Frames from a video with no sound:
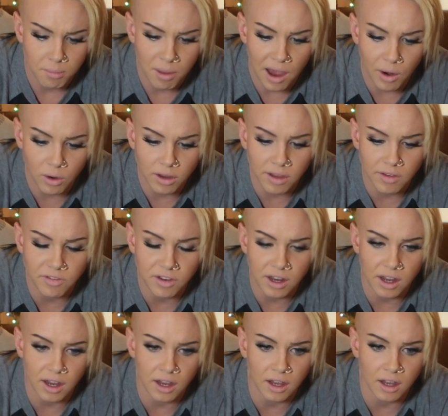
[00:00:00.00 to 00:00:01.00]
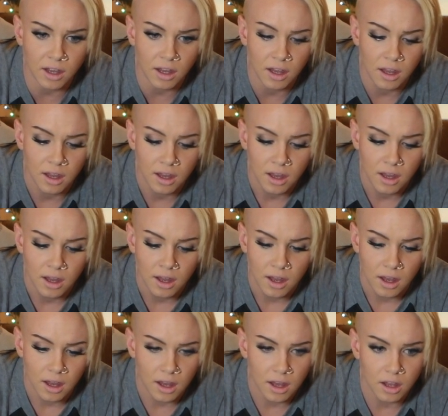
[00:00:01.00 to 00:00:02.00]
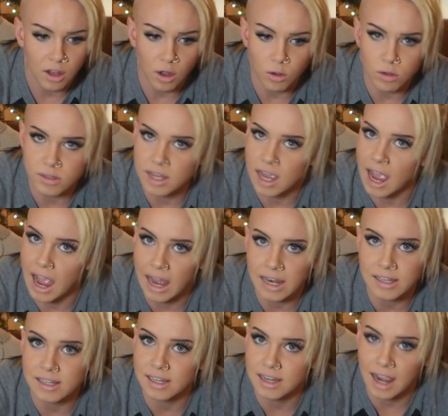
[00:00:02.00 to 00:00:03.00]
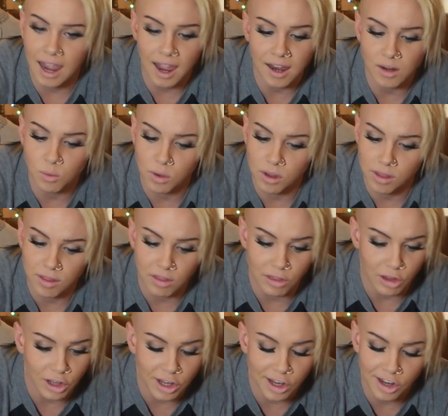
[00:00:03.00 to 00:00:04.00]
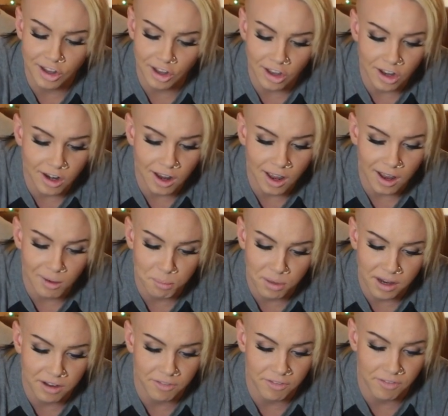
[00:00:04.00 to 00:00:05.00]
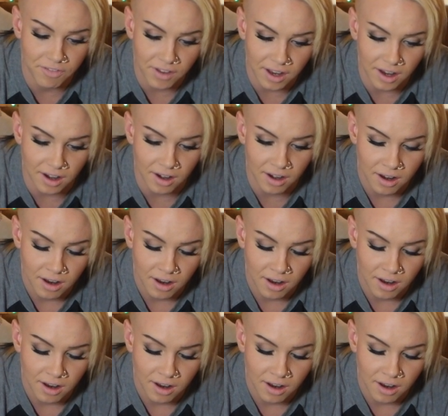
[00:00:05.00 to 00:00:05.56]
powerlifting goes hand in hand with looking good and being fit.